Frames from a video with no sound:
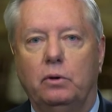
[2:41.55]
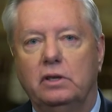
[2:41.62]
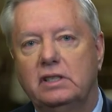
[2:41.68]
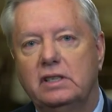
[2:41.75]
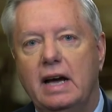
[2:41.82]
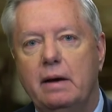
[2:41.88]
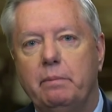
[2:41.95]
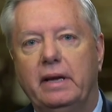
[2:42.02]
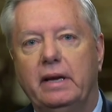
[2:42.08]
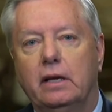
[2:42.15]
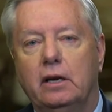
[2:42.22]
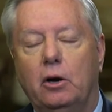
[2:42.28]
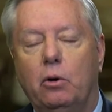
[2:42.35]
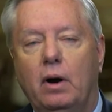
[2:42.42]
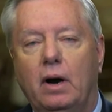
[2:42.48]
What's happening
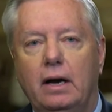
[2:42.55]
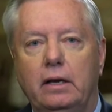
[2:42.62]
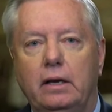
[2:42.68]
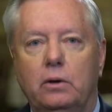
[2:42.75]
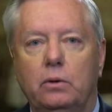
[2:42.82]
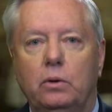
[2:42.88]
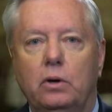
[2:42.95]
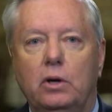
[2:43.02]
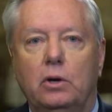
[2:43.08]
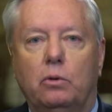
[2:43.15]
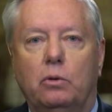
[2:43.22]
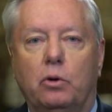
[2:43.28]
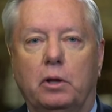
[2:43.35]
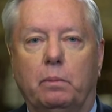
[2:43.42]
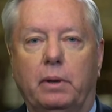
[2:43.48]
in Ohio,
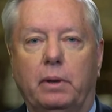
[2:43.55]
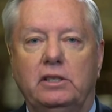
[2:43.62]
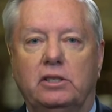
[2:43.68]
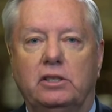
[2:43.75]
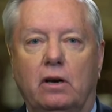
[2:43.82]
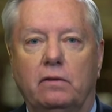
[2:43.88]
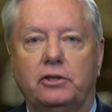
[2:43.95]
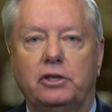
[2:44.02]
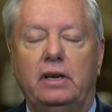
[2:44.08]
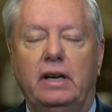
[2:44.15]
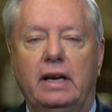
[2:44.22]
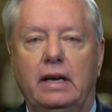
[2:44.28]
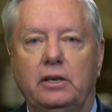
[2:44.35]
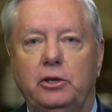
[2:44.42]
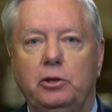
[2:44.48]
where the police officer
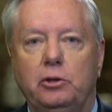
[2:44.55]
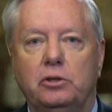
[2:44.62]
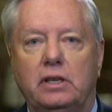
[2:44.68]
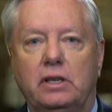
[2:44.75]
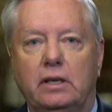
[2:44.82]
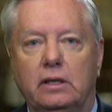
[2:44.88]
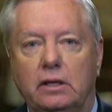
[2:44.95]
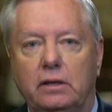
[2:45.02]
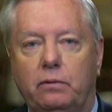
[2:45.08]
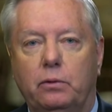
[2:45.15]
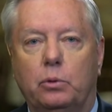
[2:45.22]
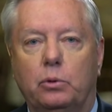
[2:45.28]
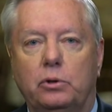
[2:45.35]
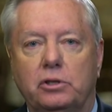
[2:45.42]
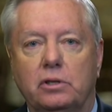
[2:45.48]
had to use deadly
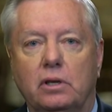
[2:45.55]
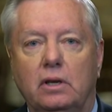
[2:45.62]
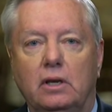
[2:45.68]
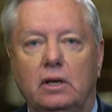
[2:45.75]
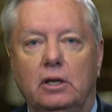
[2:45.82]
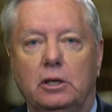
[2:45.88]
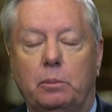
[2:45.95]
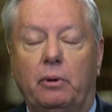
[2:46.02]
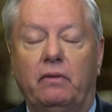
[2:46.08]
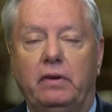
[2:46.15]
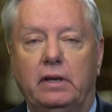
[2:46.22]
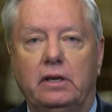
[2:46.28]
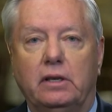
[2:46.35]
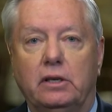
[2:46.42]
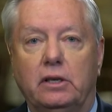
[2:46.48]
force to
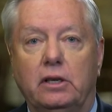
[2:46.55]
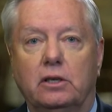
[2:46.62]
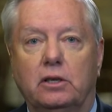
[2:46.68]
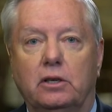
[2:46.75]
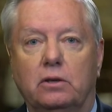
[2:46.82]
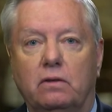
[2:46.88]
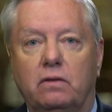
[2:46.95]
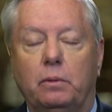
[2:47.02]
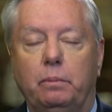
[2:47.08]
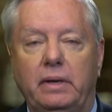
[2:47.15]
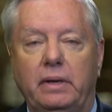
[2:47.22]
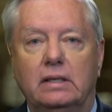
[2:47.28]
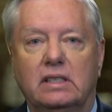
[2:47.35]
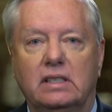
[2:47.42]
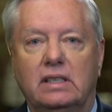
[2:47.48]
prevent a young girl from
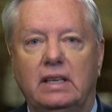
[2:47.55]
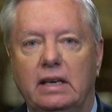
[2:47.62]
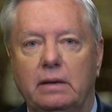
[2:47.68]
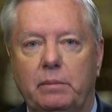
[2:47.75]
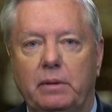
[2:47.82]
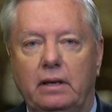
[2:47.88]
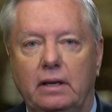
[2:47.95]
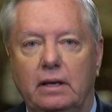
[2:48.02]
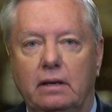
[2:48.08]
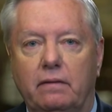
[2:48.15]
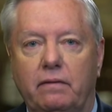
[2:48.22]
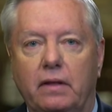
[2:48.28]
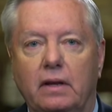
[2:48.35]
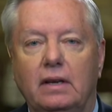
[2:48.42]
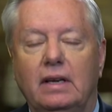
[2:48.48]
being stabbed to
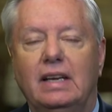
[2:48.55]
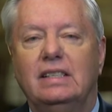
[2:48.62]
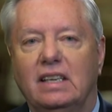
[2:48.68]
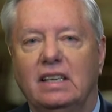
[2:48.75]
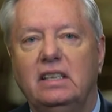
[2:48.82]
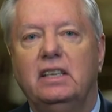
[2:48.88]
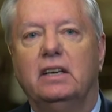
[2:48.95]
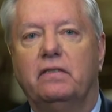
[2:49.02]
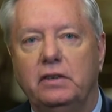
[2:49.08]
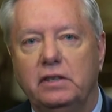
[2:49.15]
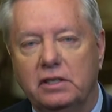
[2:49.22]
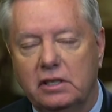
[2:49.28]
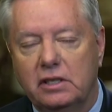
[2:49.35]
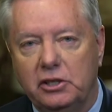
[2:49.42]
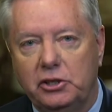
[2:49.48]
death, is a
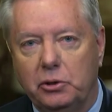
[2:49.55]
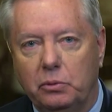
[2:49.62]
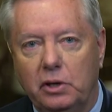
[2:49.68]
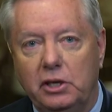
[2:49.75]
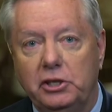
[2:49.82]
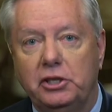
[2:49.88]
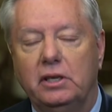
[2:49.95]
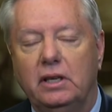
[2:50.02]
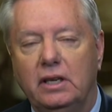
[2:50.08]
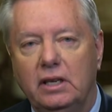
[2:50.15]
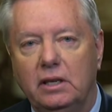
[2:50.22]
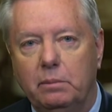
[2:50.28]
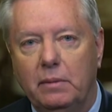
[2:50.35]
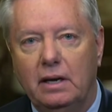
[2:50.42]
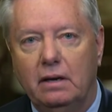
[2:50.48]
different situation
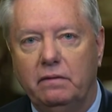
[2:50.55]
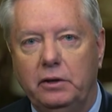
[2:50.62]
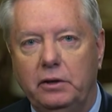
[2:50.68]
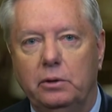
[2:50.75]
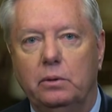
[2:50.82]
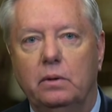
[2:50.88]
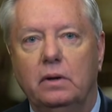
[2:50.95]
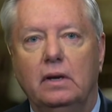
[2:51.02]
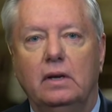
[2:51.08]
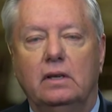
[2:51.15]
in my view.